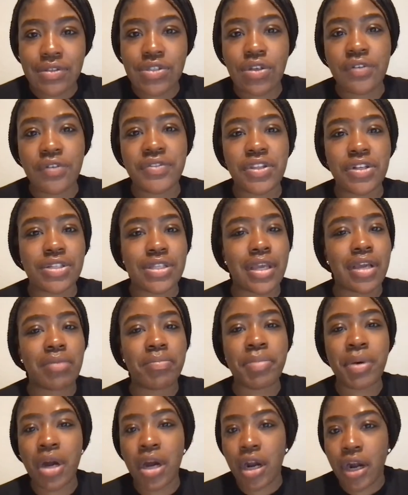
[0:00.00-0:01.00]
So if there's like
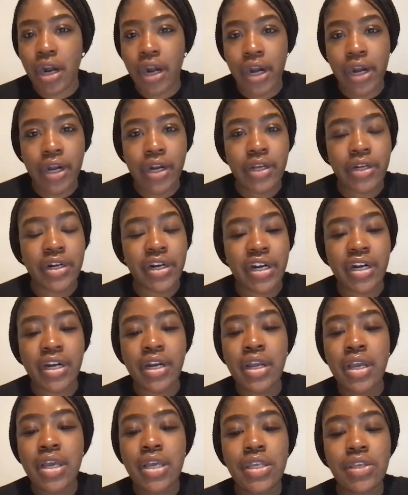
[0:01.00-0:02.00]
a park or,
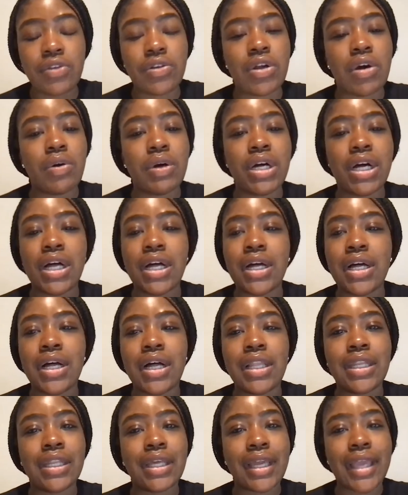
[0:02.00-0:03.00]
you know,
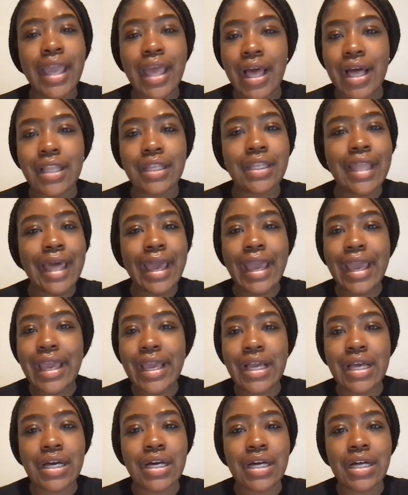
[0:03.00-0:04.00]
a, a, a lake,
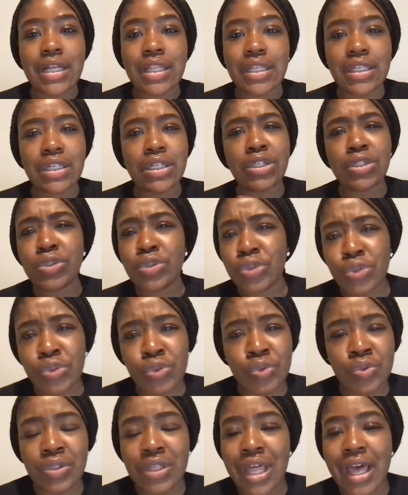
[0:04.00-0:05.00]
a
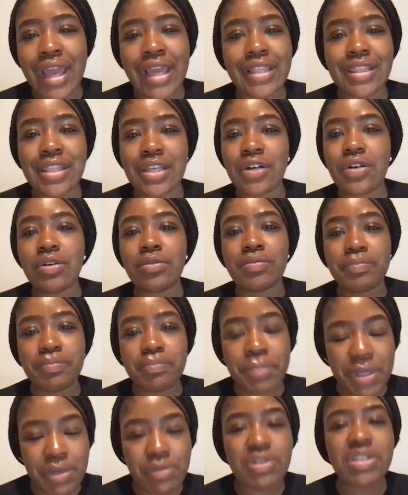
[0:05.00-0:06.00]
lagoon, like they'll
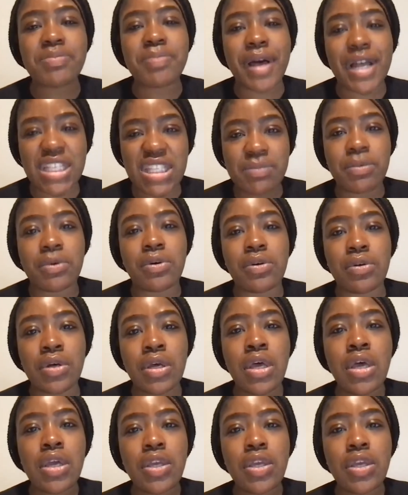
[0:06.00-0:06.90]
be responsible.